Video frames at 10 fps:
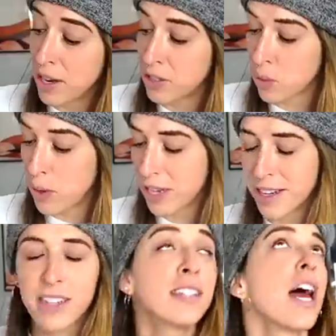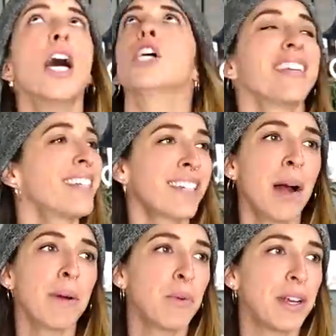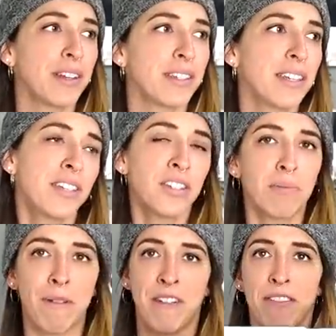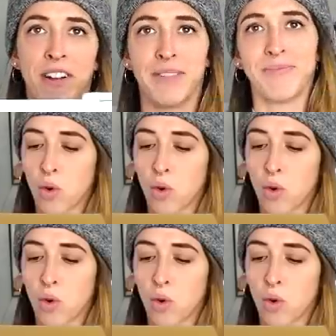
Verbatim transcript: is your weakness. It's not my weakness, it's just my favorite.